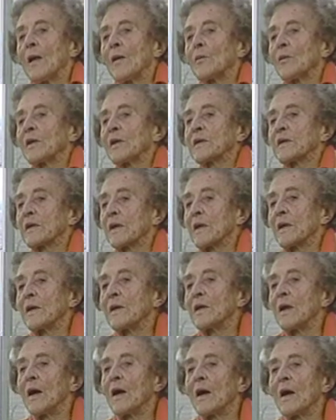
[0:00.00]
we
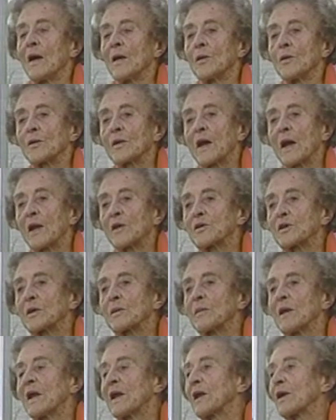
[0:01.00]
said, are you
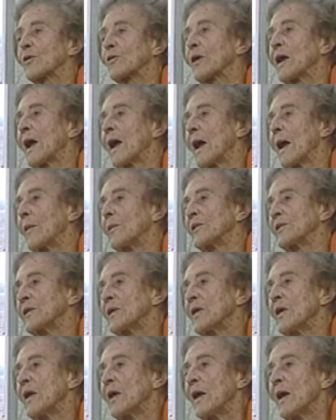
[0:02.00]
catching many crabs?
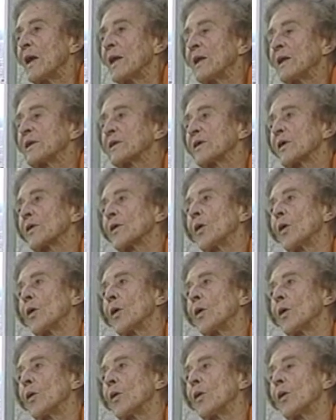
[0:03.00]
And he said,
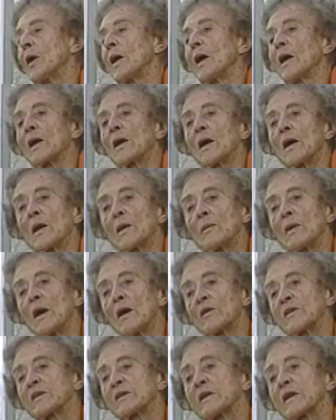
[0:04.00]
oh, I got
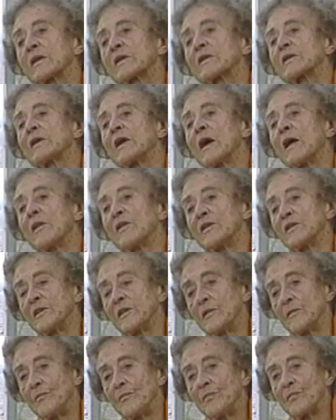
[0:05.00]
about 6
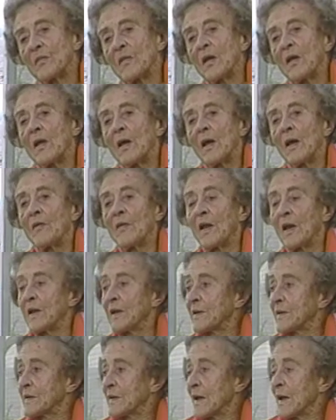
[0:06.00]
dozen. And then
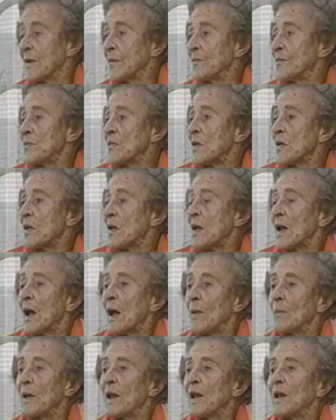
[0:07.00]
he said,
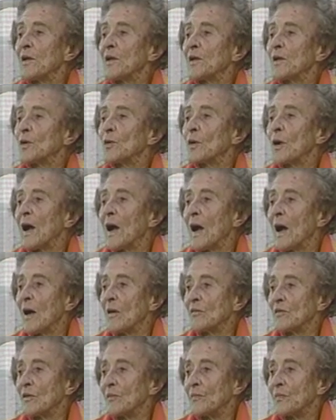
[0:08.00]
how many do you
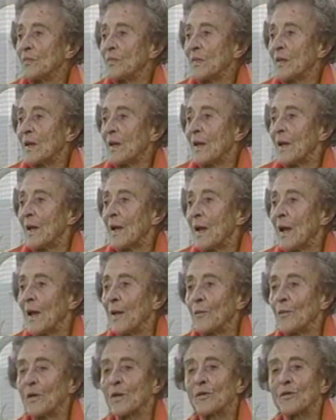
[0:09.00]
have?
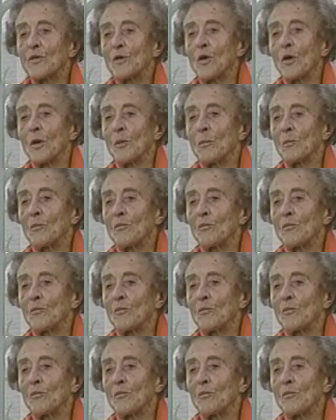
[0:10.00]
And we thought